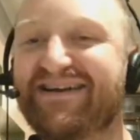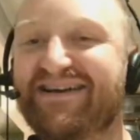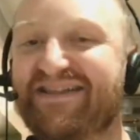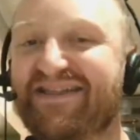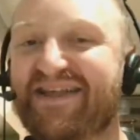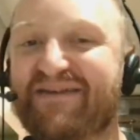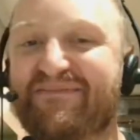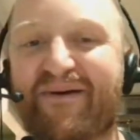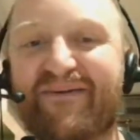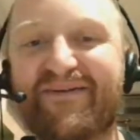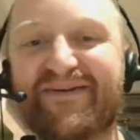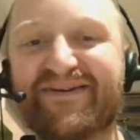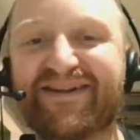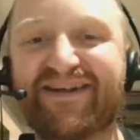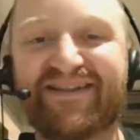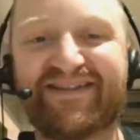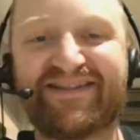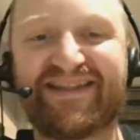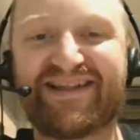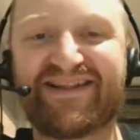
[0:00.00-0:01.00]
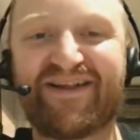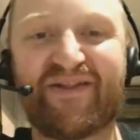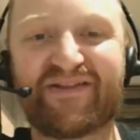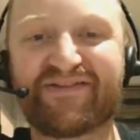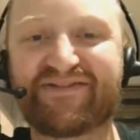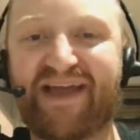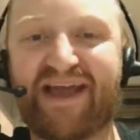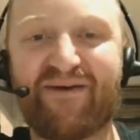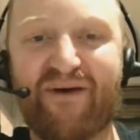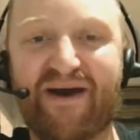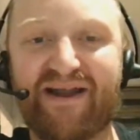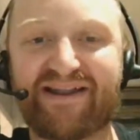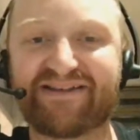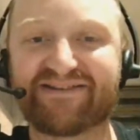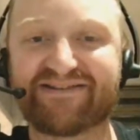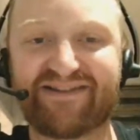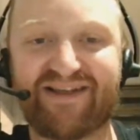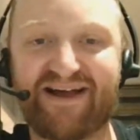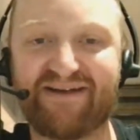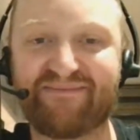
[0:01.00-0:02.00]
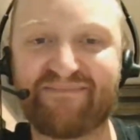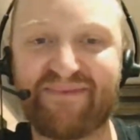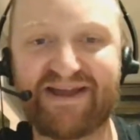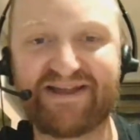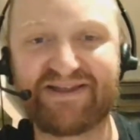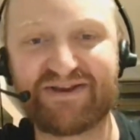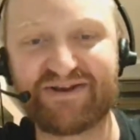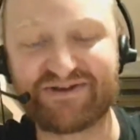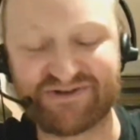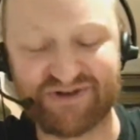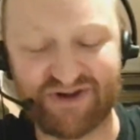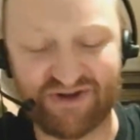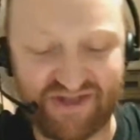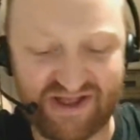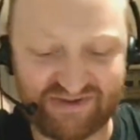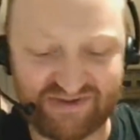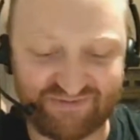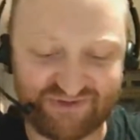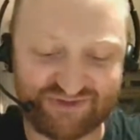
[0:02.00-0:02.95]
They're probably not. They're not the day oneers like me and you, John. That's for